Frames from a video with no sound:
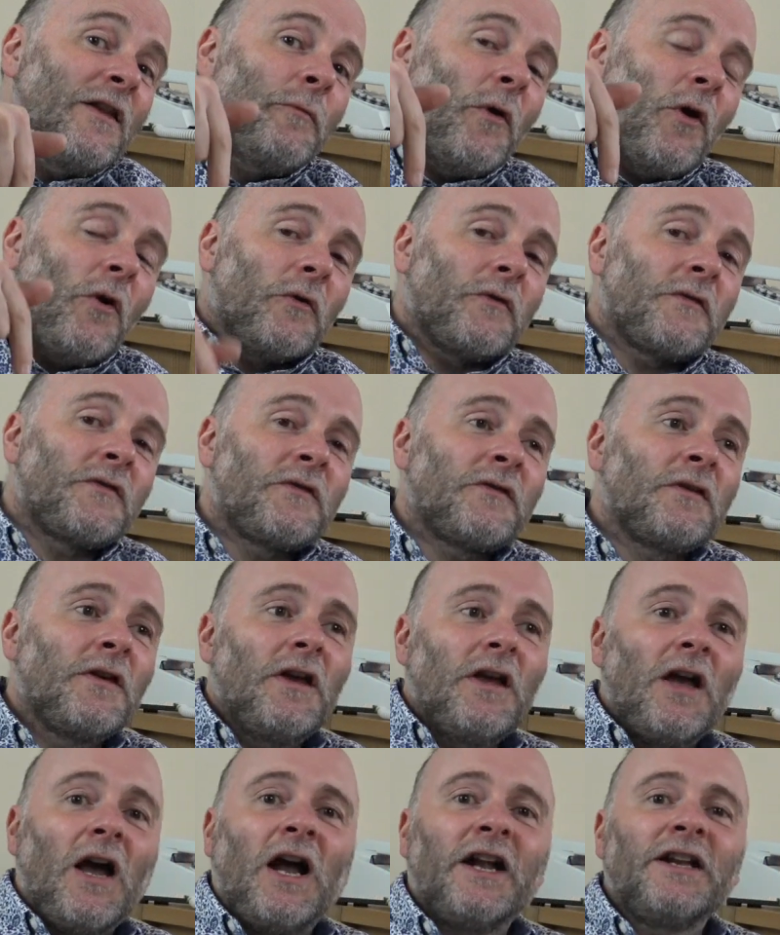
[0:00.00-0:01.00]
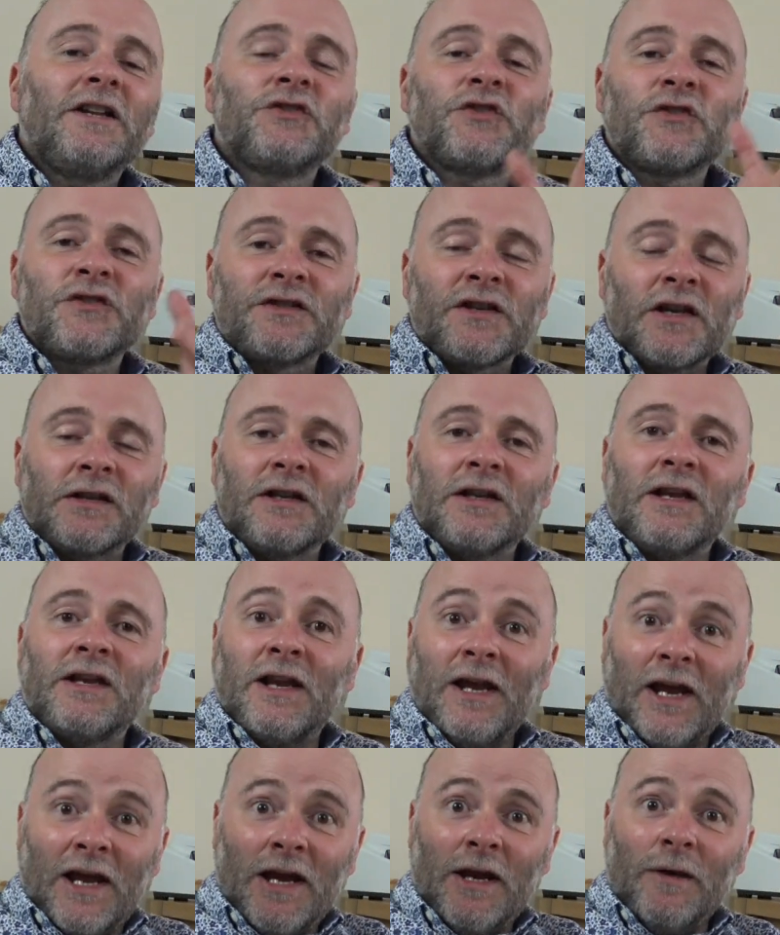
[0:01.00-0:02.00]
box, and it just suddenly
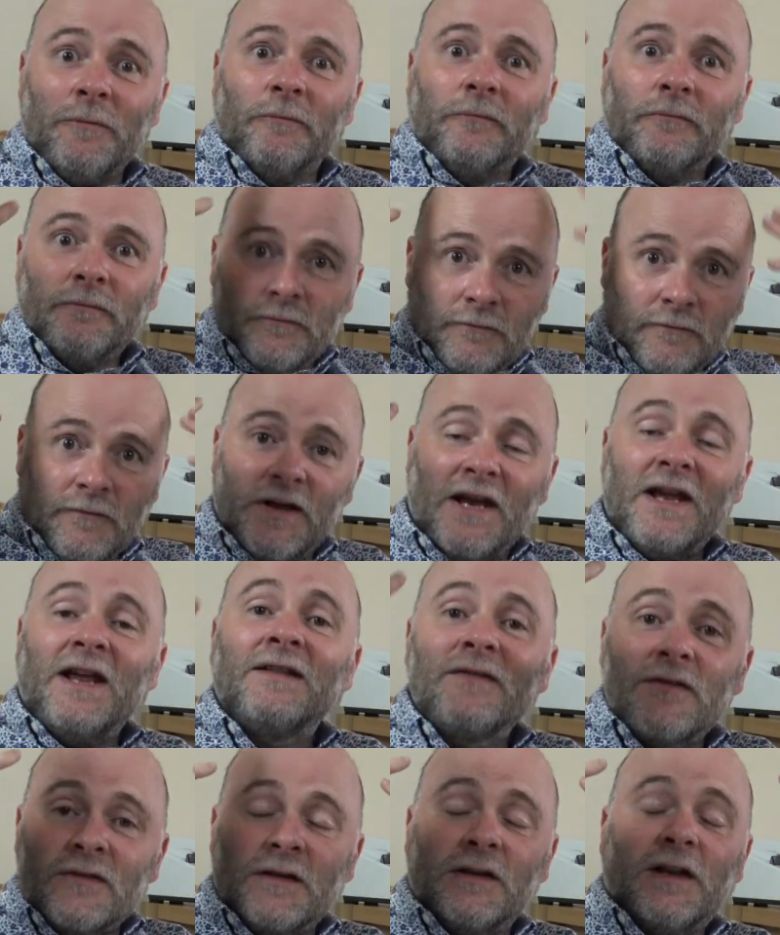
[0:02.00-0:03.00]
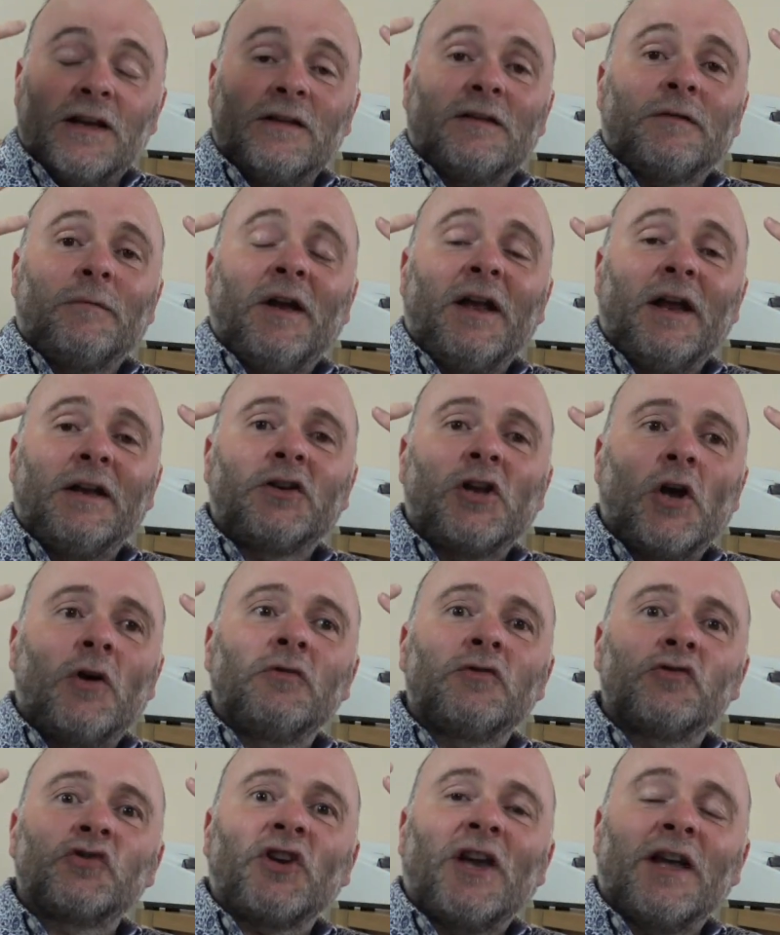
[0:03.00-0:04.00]
came instantly into my head, go
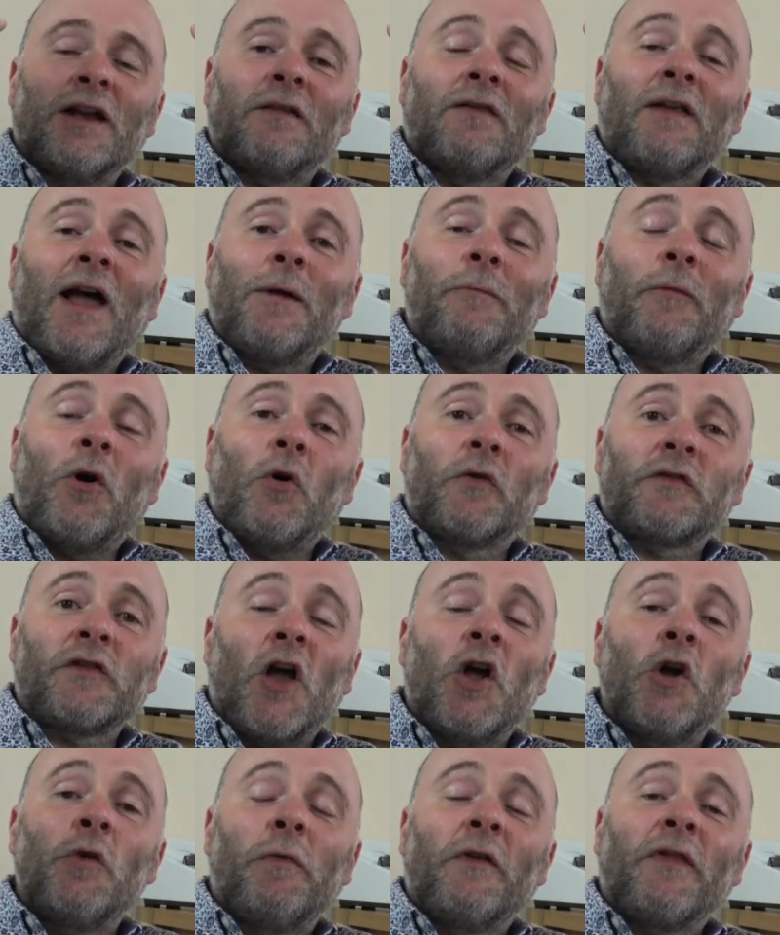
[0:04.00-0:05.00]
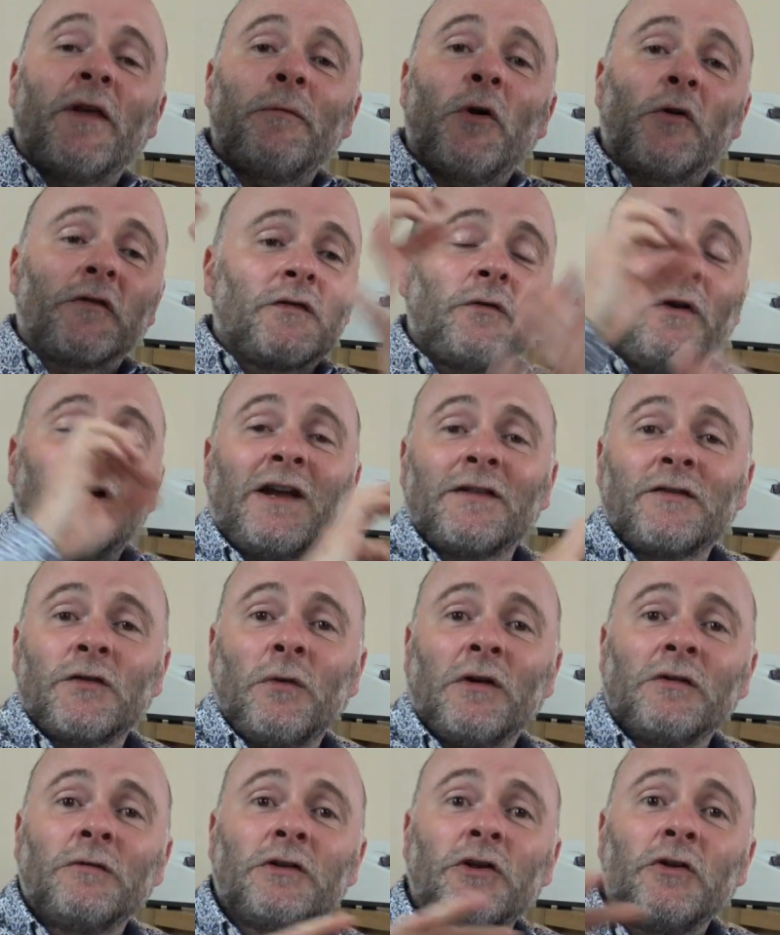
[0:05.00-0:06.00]
and check that box, open that box. So I had
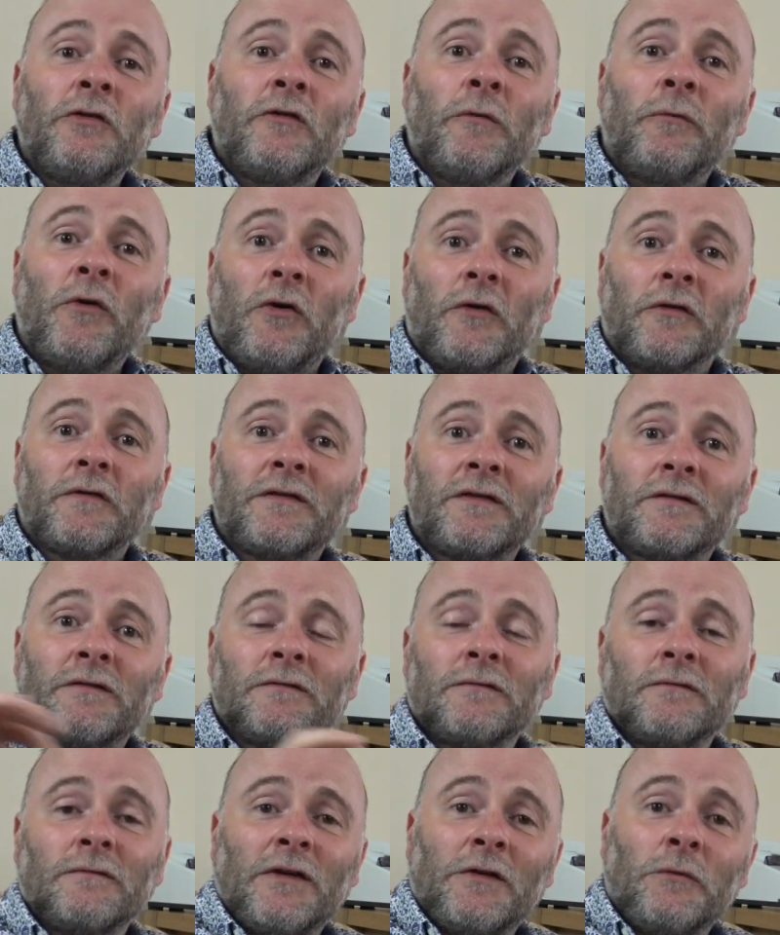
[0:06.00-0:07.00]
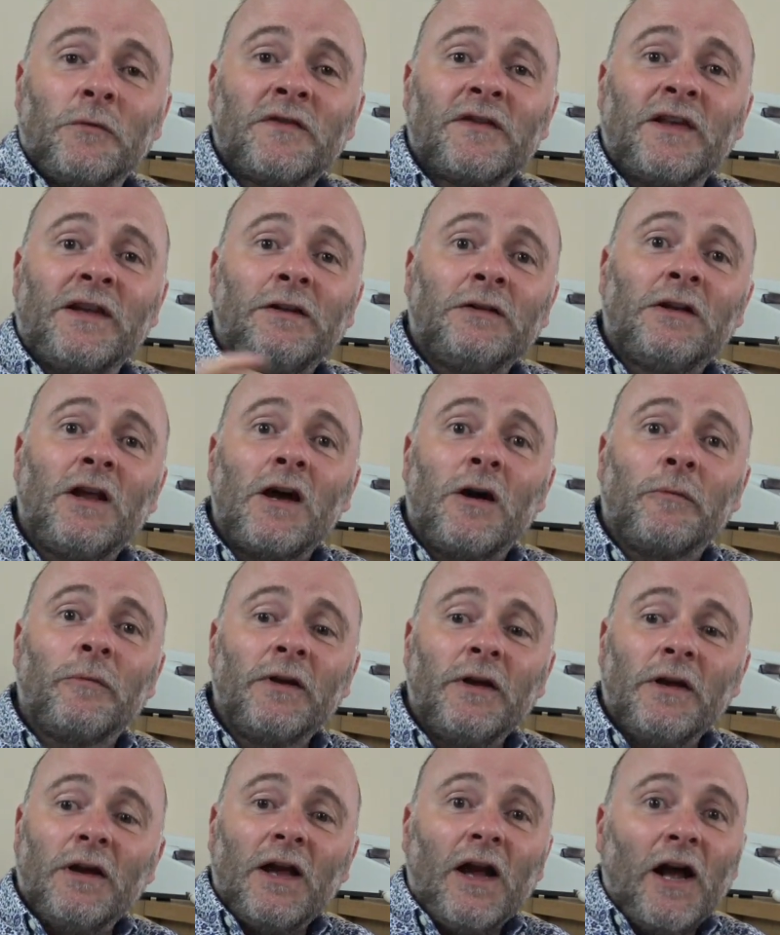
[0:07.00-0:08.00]
to undo the box, it was sealed up,
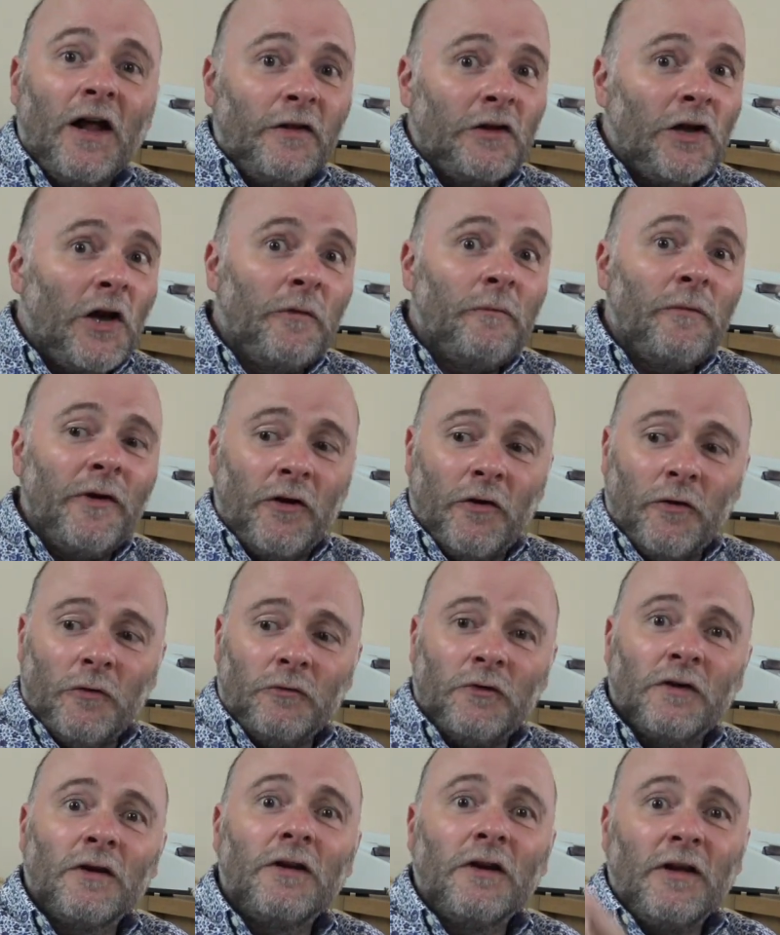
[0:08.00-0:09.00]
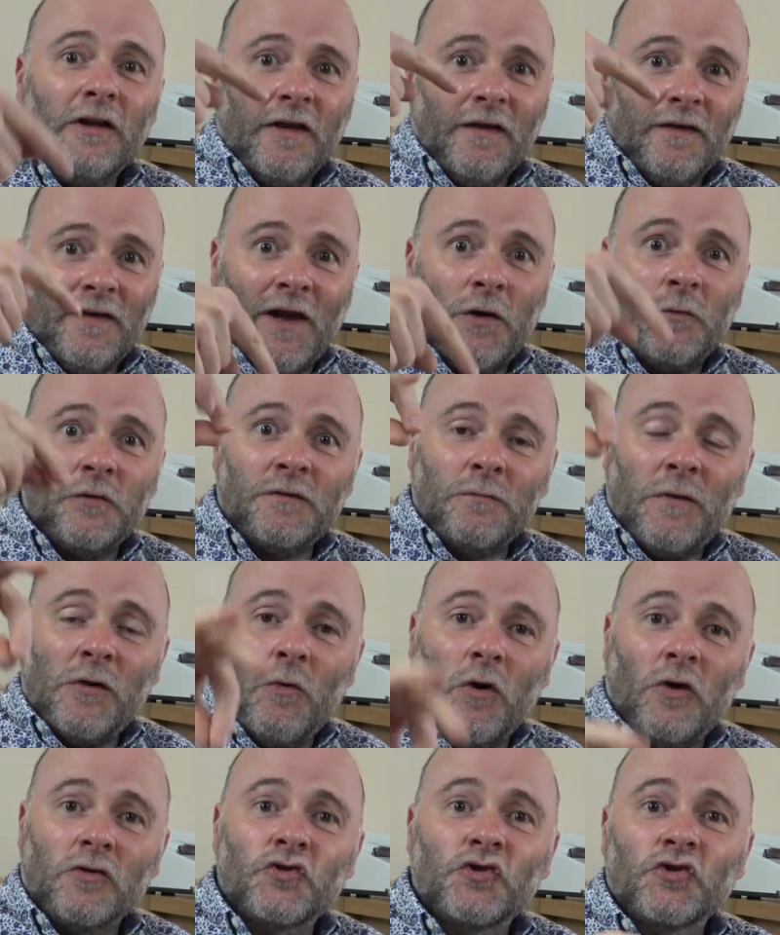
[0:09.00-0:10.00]
and lo and behold, there was my
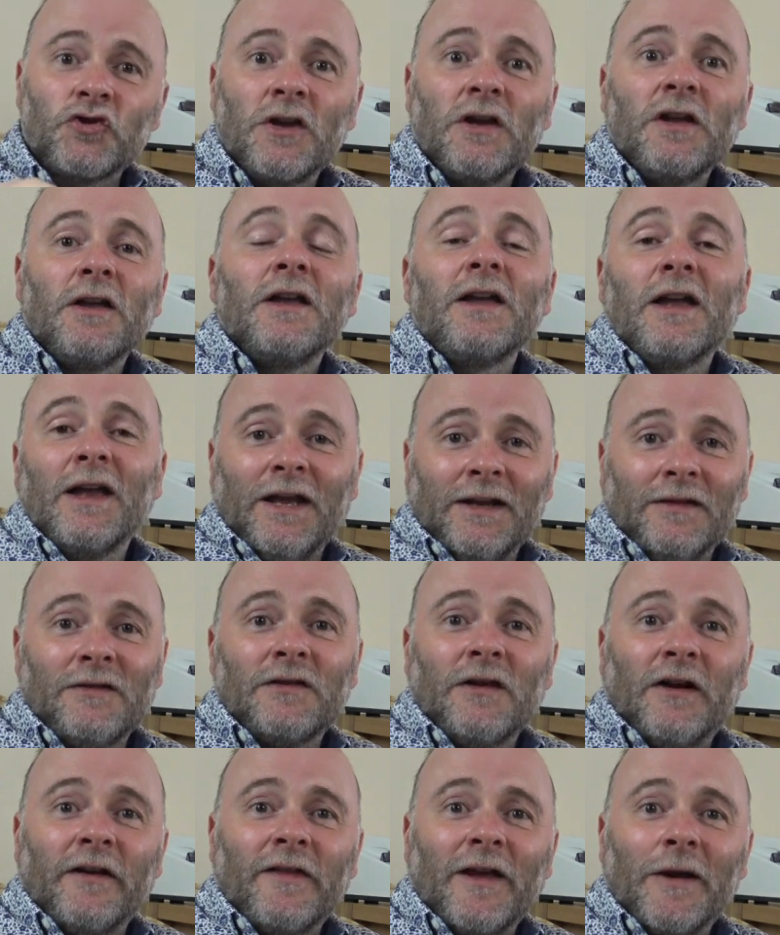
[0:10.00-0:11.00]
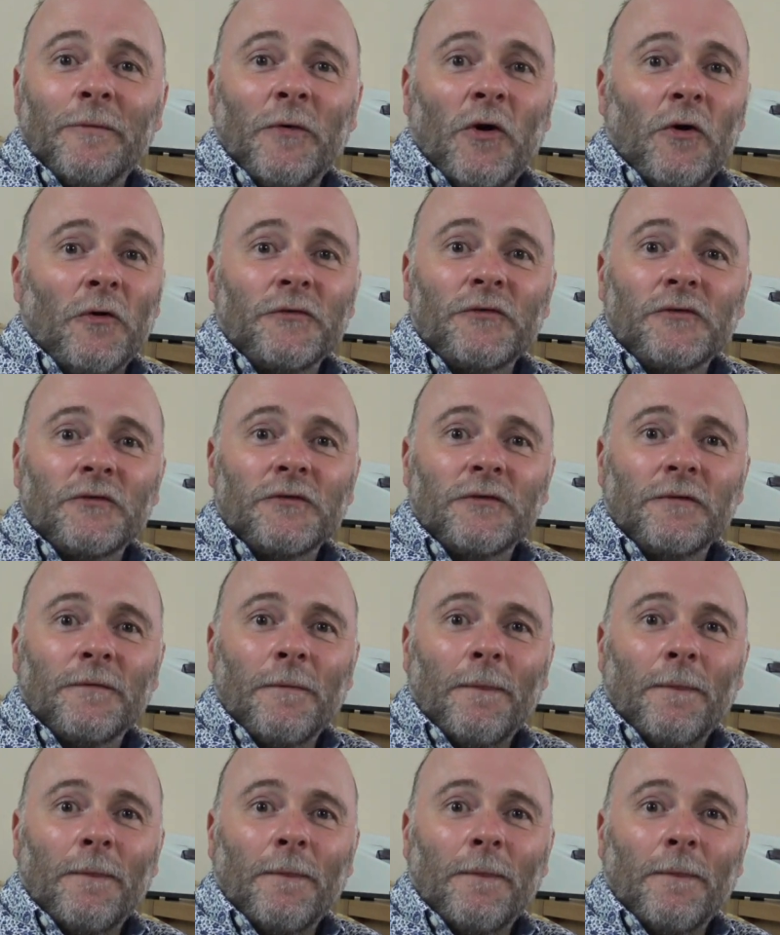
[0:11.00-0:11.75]
watch inside that box.